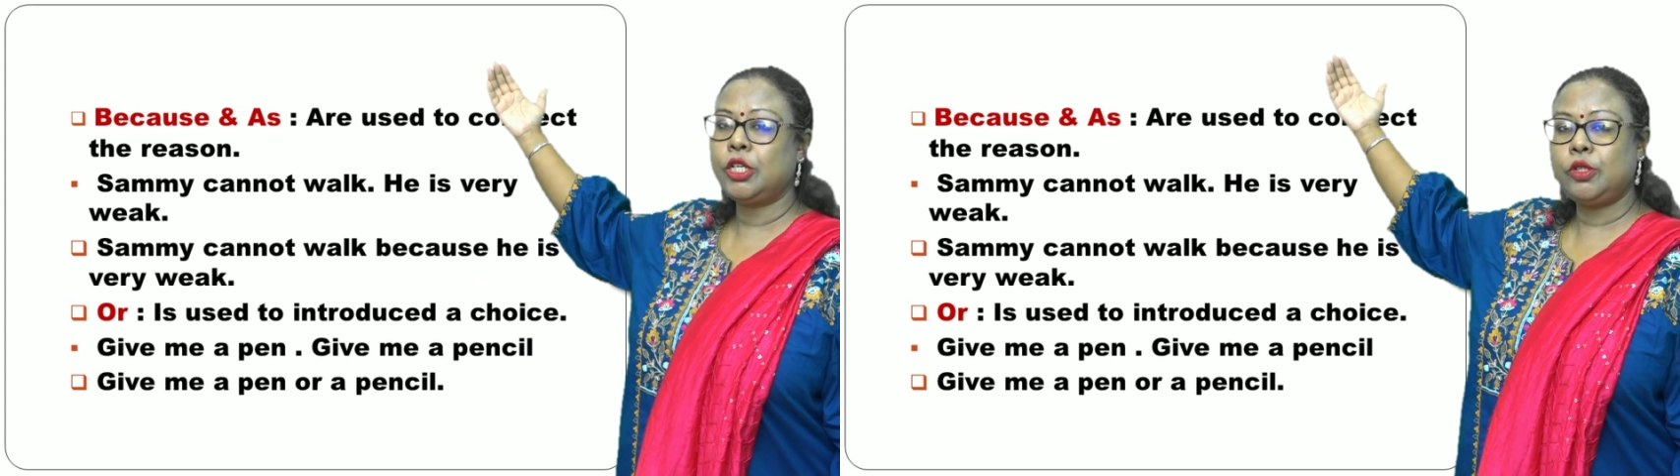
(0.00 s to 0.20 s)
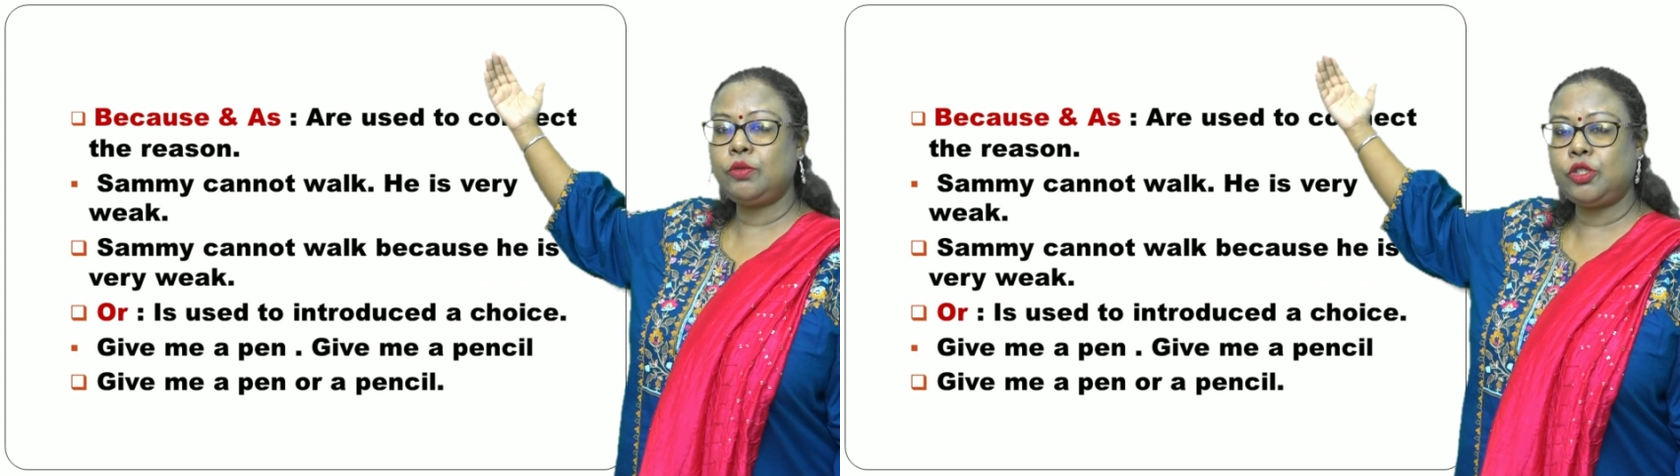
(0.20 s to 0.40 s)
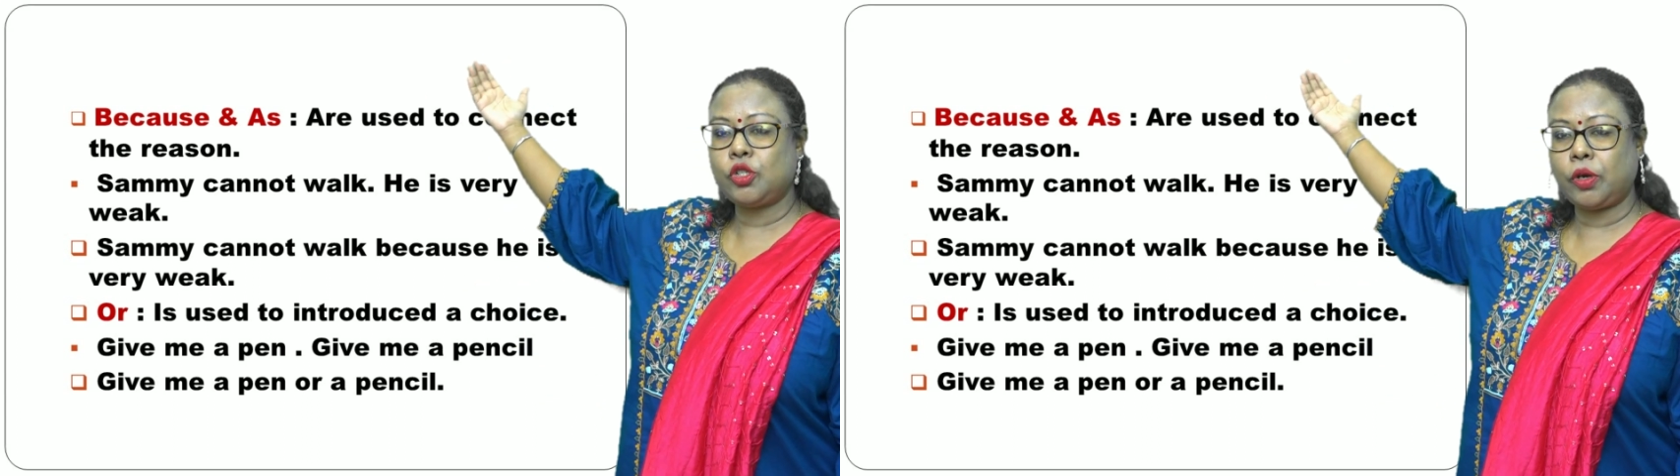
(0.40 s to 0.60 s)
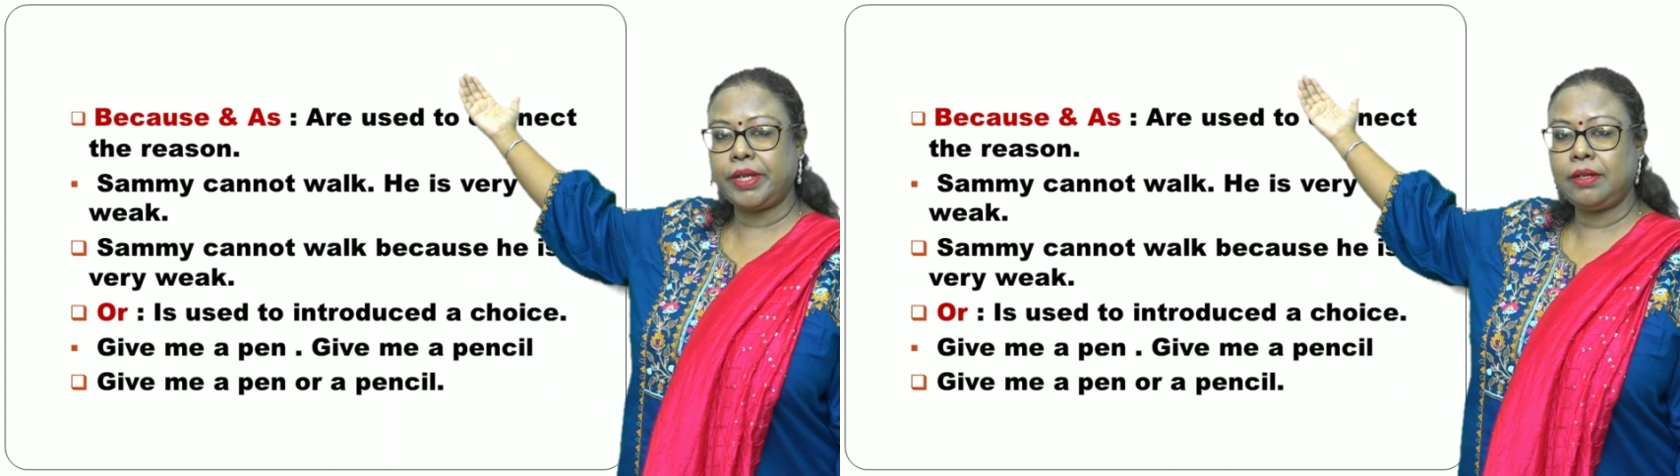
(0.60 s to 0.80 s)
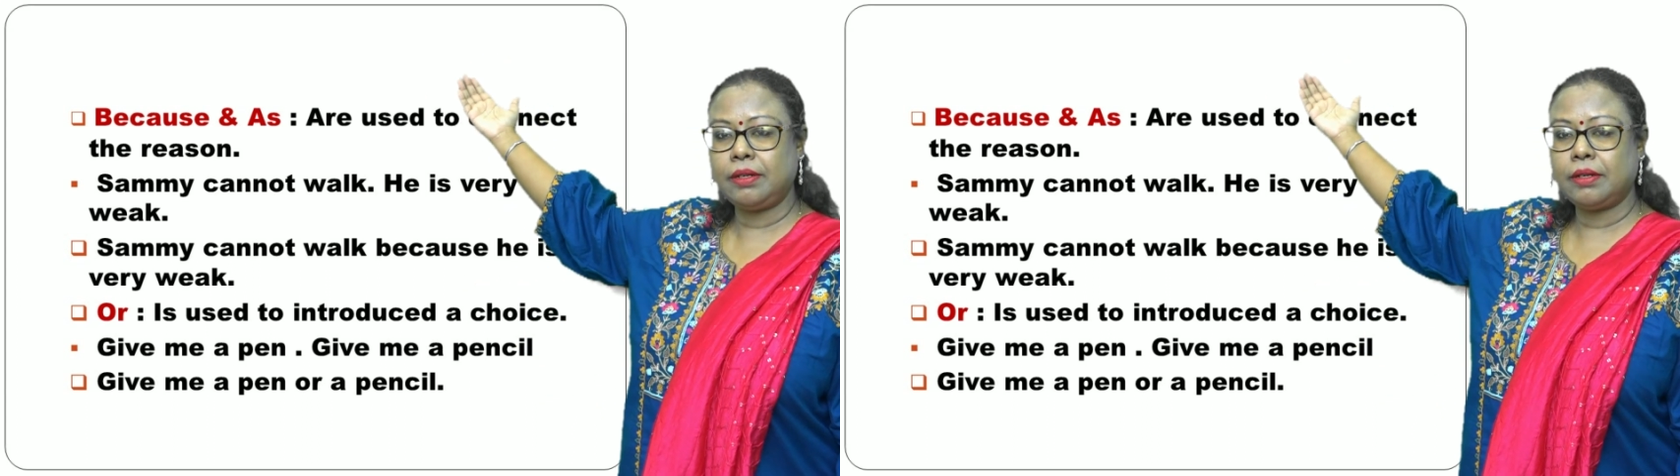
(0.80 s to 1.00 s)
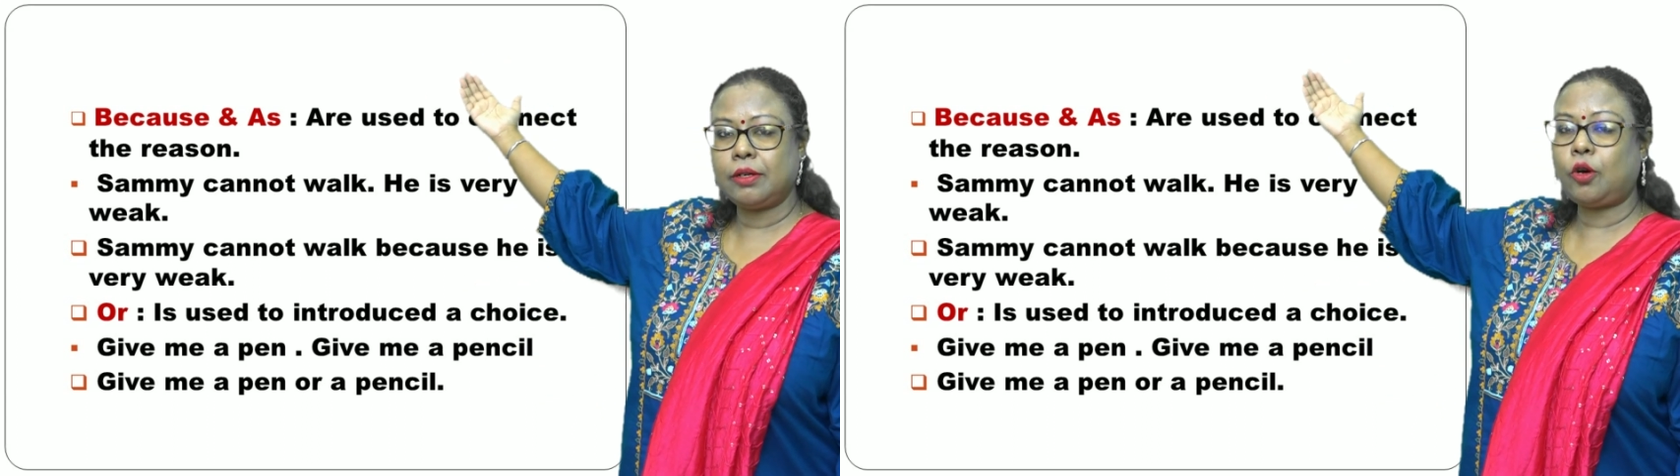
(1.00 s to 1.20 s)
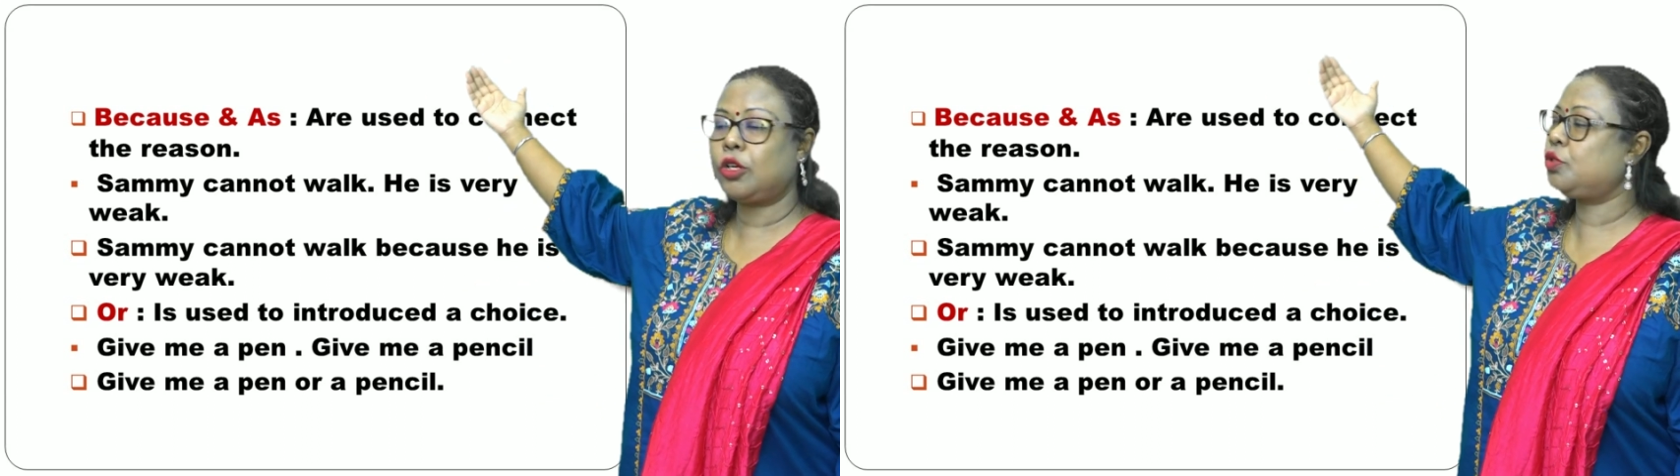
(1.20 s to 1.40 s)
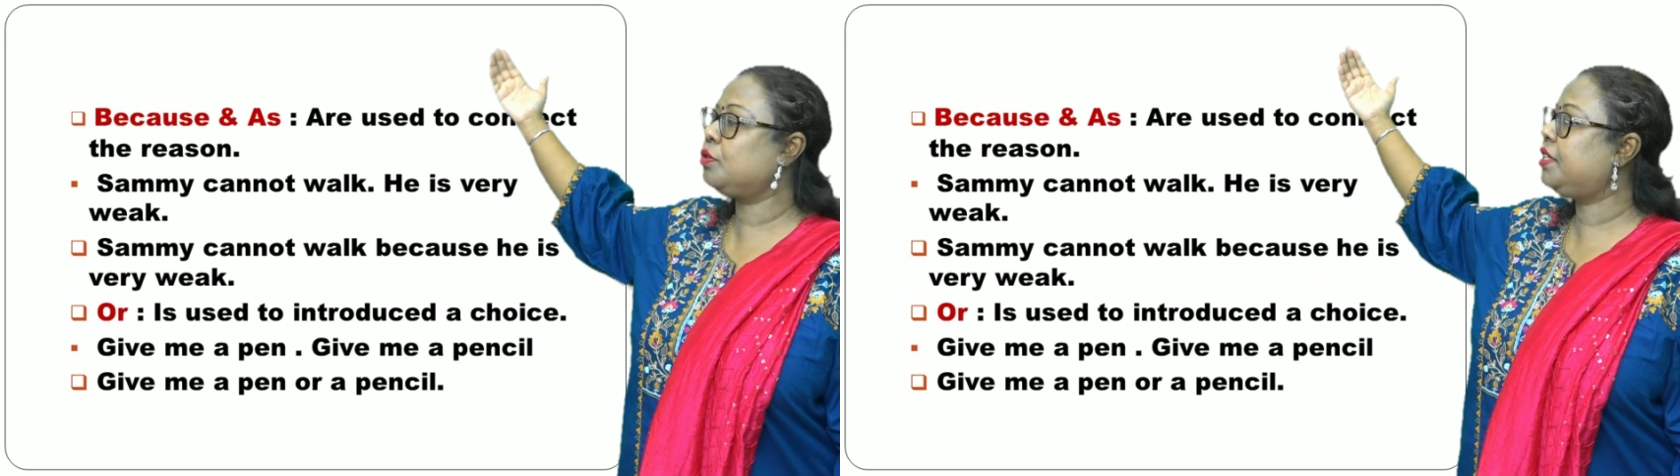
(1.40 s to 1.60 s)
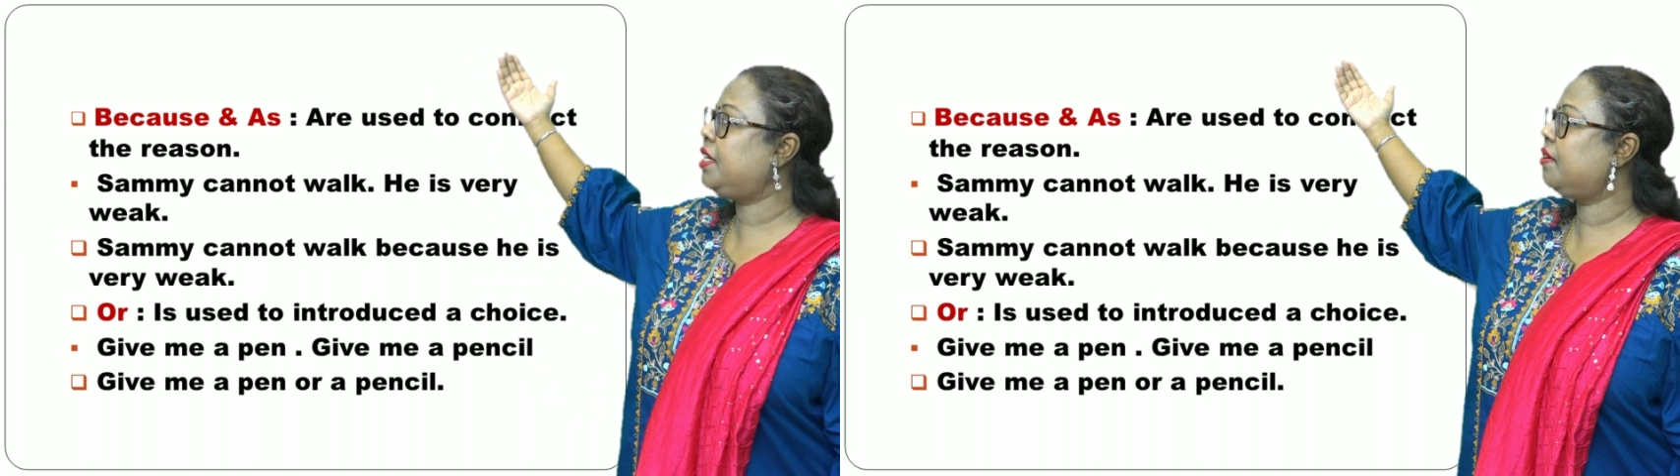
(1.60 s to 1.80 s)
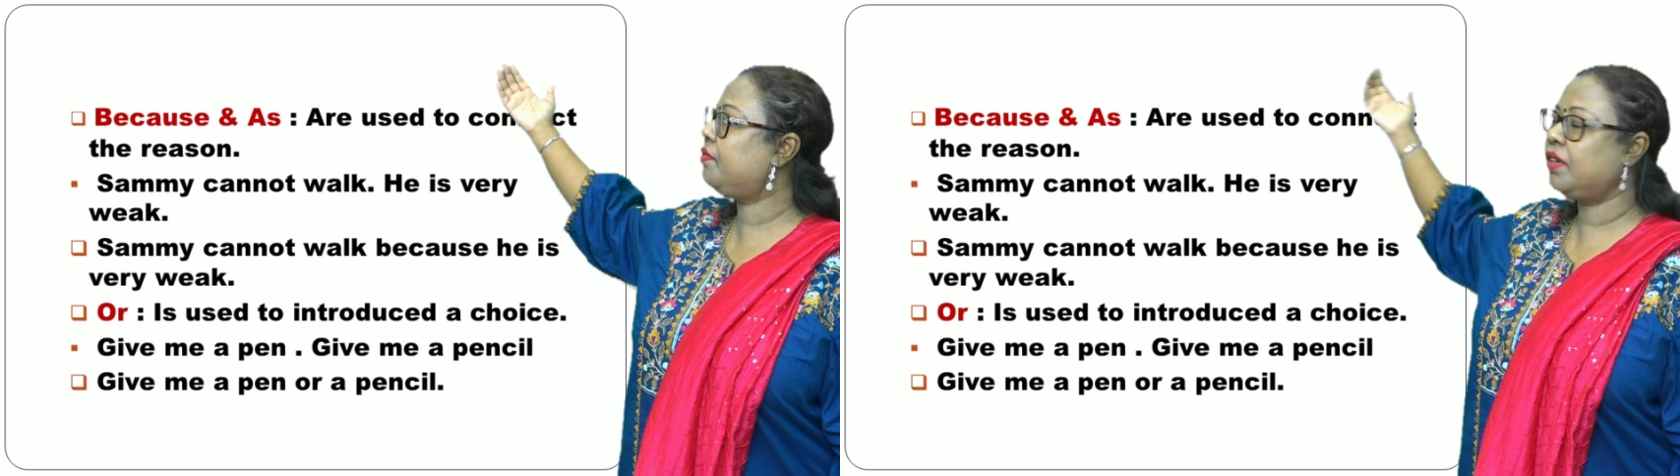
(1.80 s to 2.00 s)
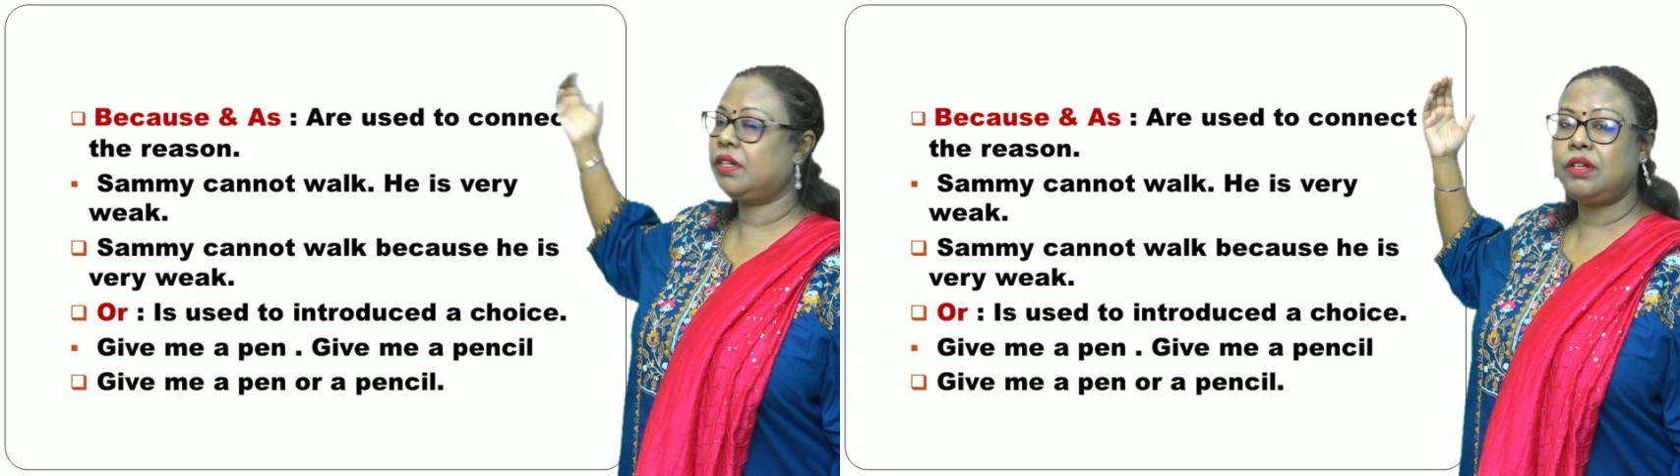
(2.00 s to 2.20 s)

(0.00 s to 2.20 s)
to join or to give